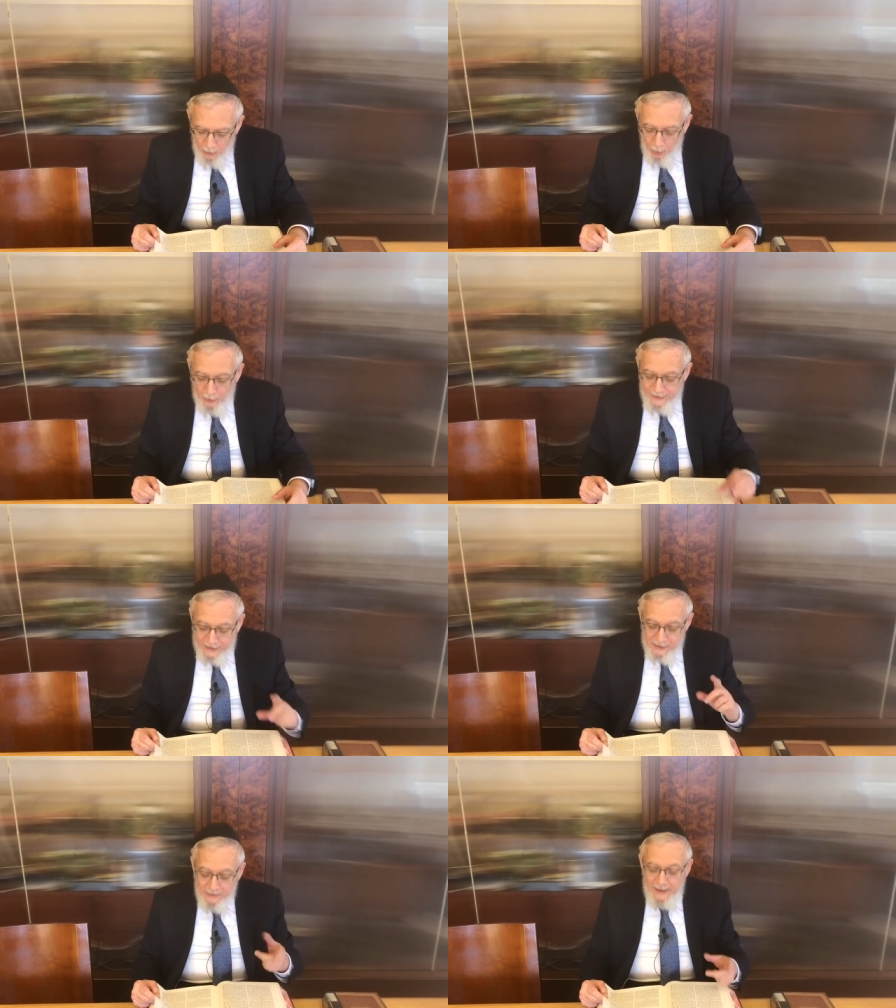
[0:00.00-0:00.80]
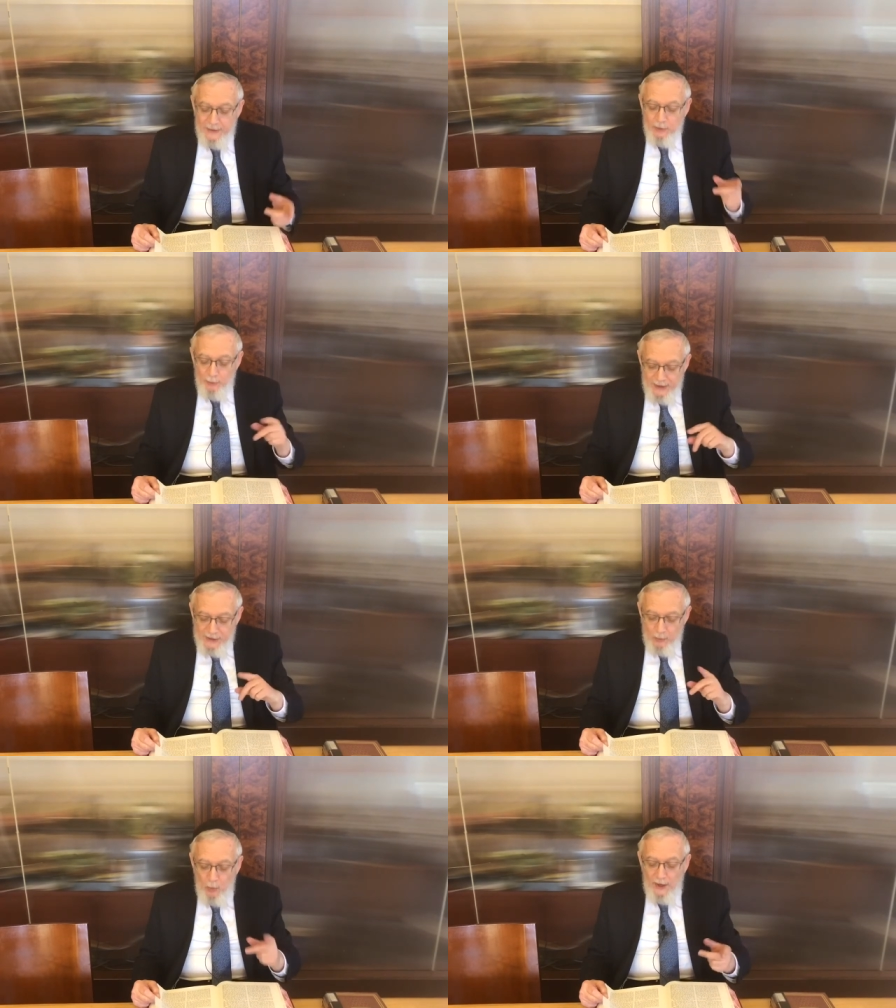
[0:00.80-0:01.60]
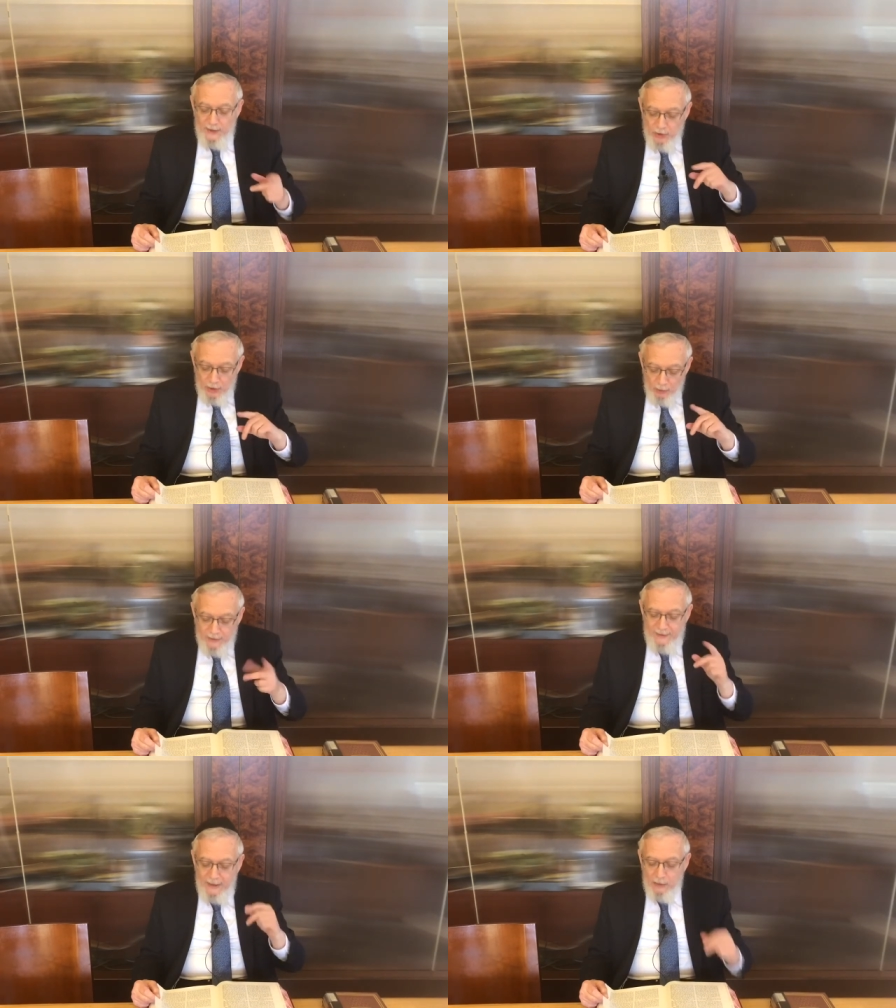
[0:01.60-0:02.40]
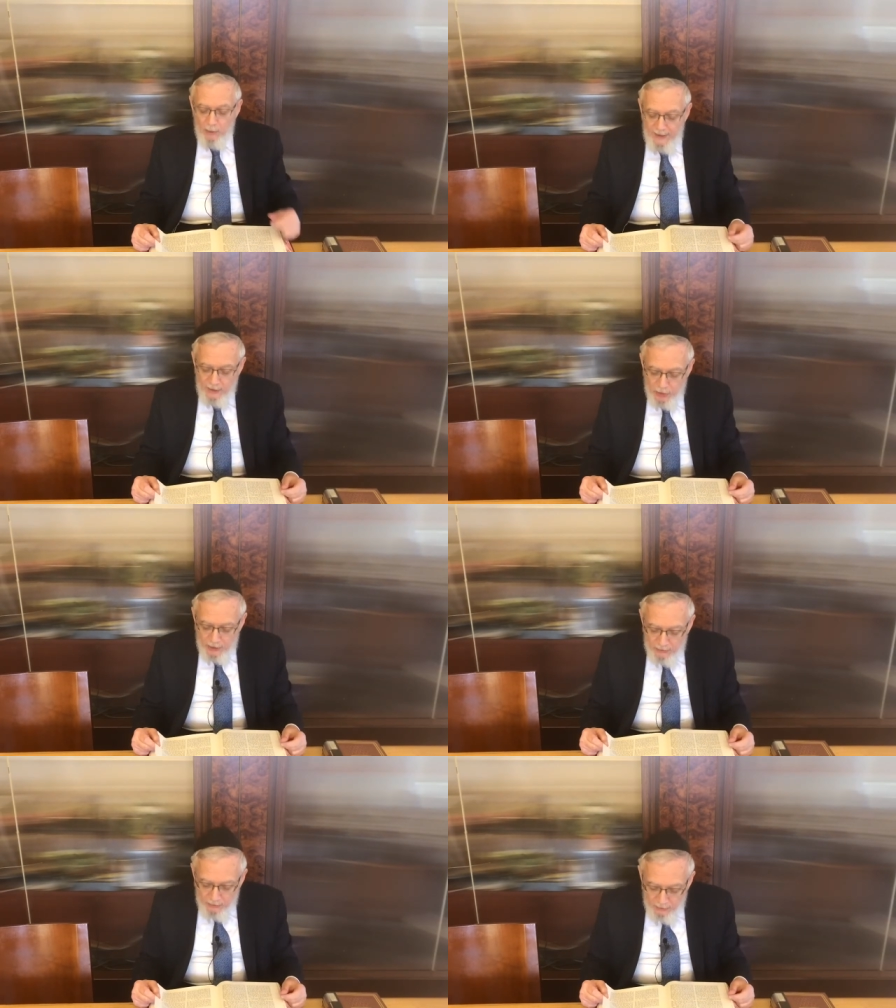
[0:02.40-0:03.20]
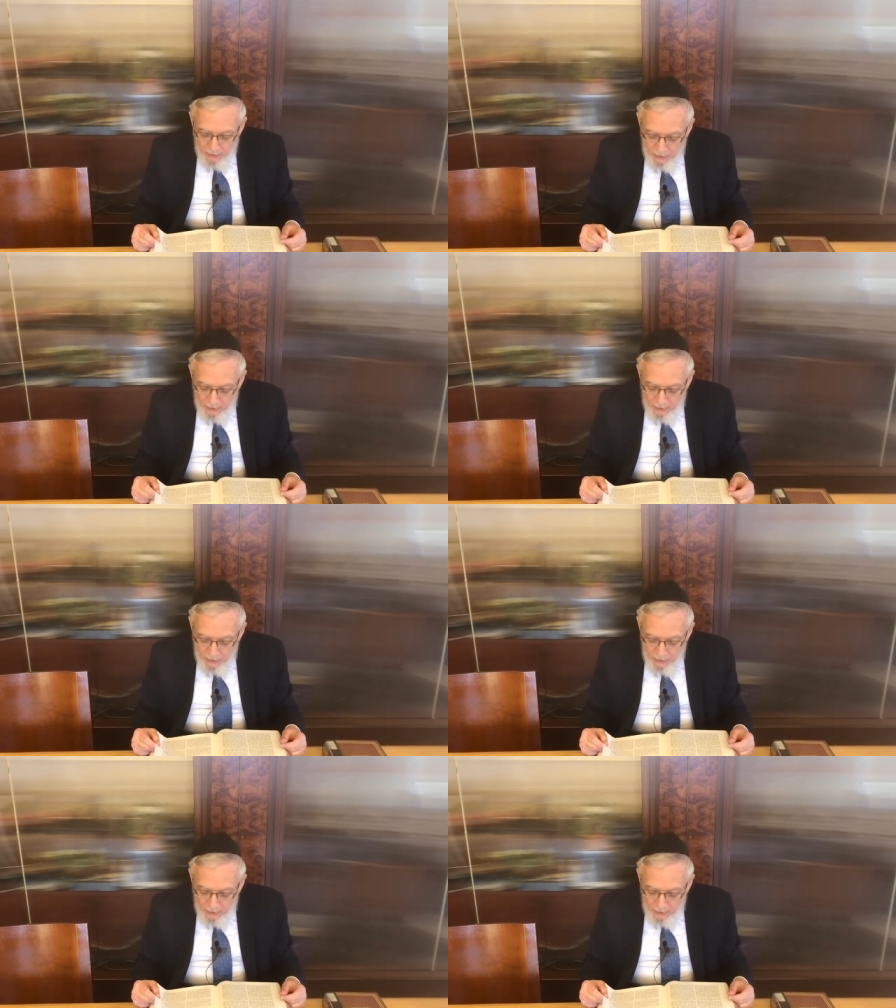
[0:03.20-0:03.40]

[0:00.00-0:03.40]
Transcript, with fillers: Or to explain the reason why he should go to that location.